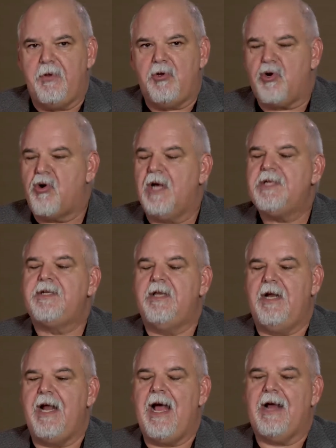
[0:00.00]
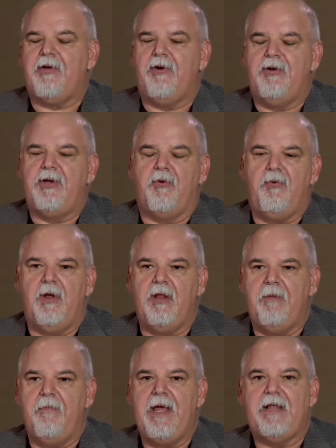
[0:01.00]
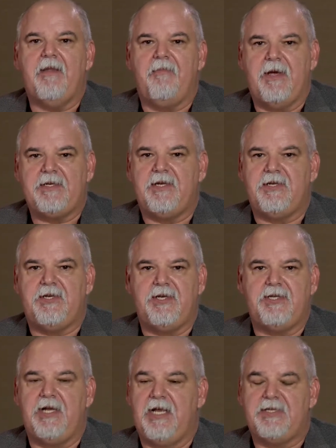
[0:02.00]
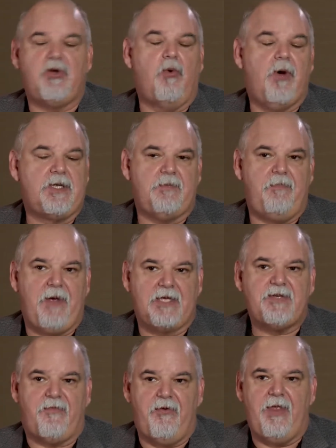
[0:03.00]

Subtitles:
trust the doctor to really make the best decision as to what's best for